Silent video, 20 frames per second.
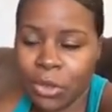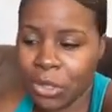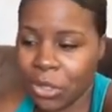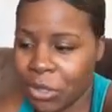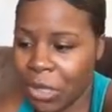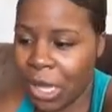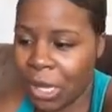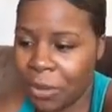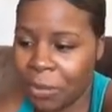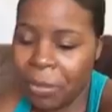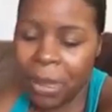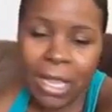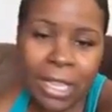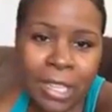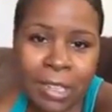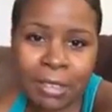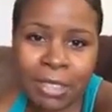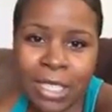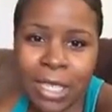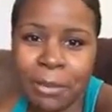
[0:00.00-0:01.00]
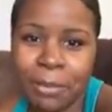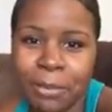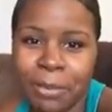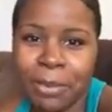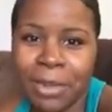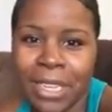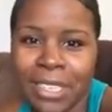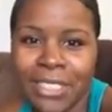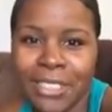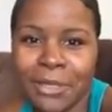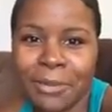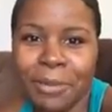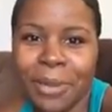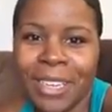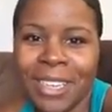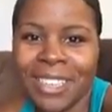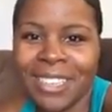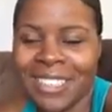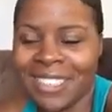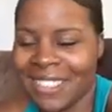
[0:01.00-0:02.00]
They're like my guilty pleasure
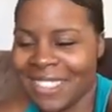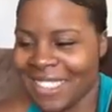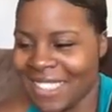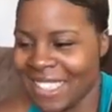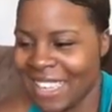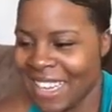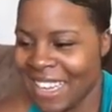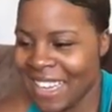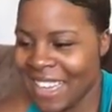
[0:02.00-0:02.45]
pills.